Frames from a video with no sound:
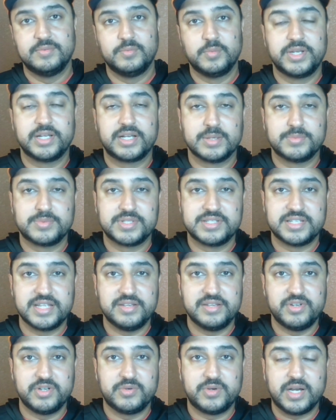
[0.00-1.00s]
When it comes to the
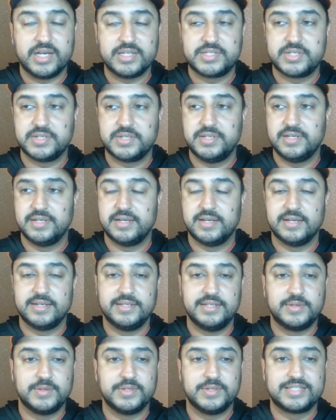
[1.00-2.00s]
Xavier roster,
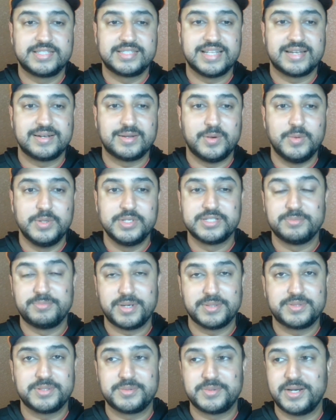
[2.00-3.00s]
it's not always
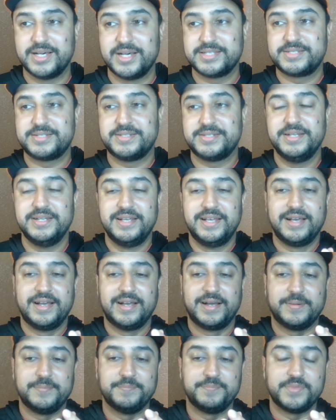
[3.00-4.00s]
about the roster.
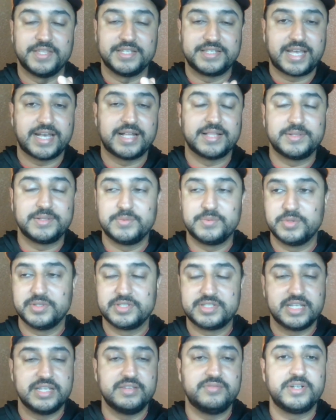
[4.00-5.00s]
The talent
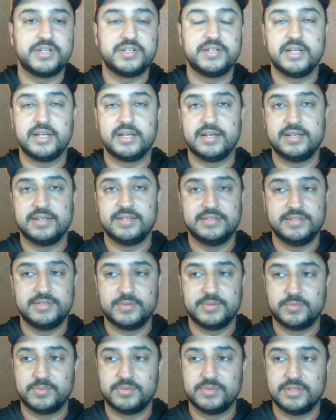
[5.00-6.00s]
with Xavier, I
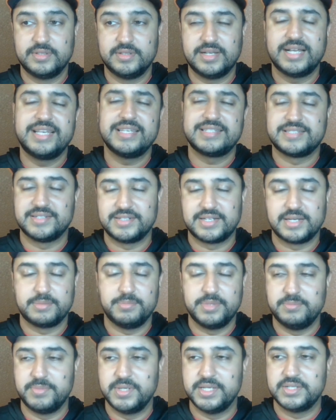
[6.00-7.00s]
guess they're not
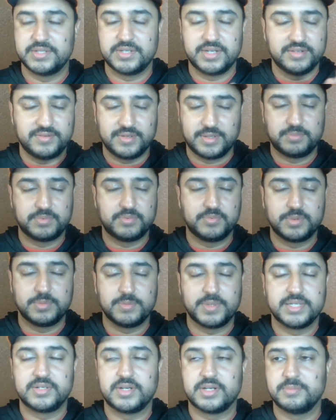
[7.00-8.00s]
mid-major. What
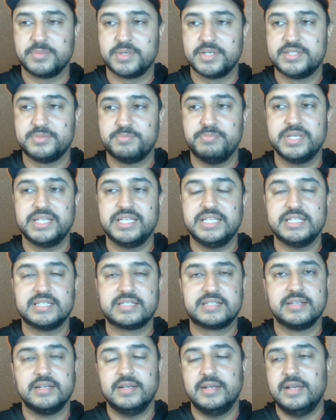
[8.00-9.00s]
am I talking about? It's Big
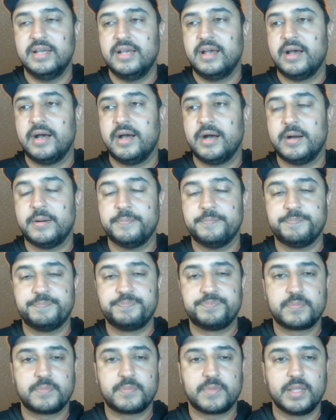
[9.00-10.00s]
East.
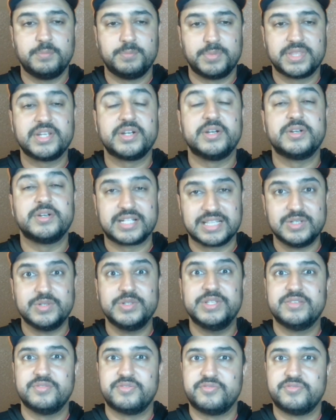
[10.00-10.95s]
But they're clearly